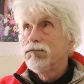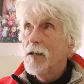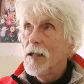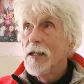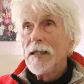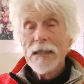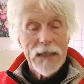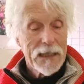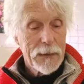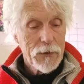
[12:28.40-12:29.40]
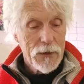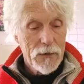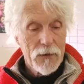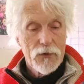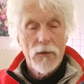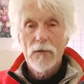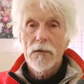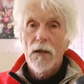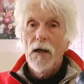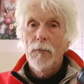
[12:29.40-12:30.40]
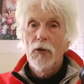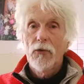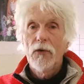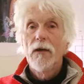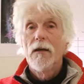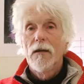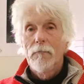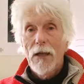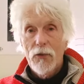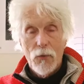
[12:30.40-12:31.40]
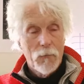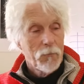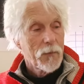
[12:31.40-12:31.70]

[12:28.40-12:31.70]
at least 80% of the shots I'm on manual.